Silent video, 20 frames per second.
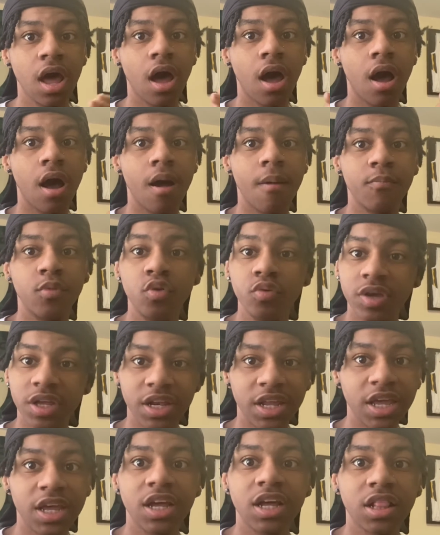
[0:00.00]
who can
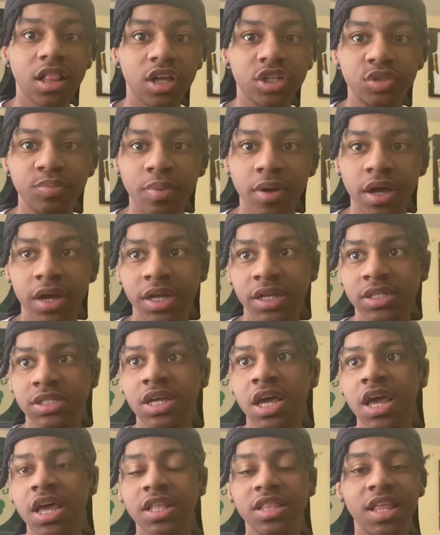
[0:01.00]
hit clutch buckets.
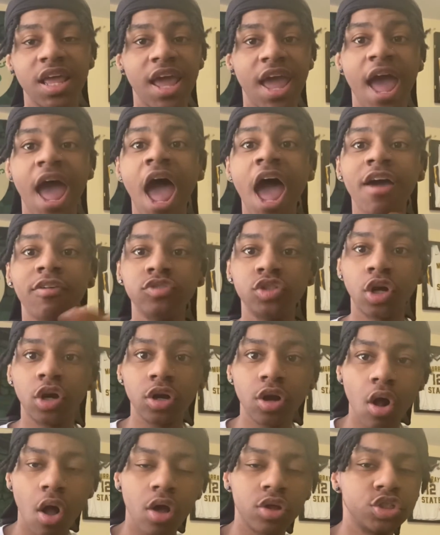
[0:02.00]
They have John
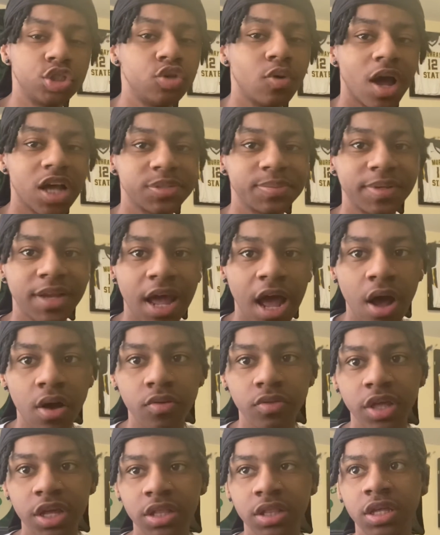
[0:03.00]
Collins, who has been out
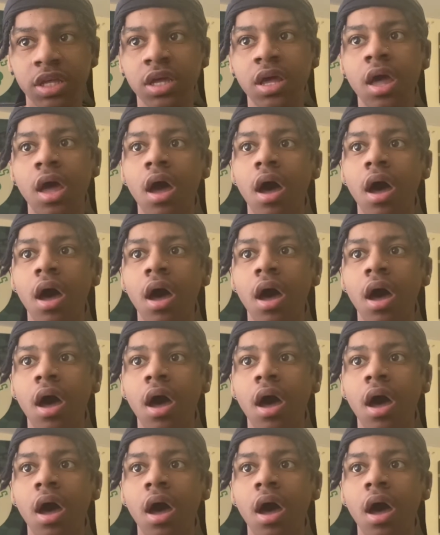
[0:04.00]
lately.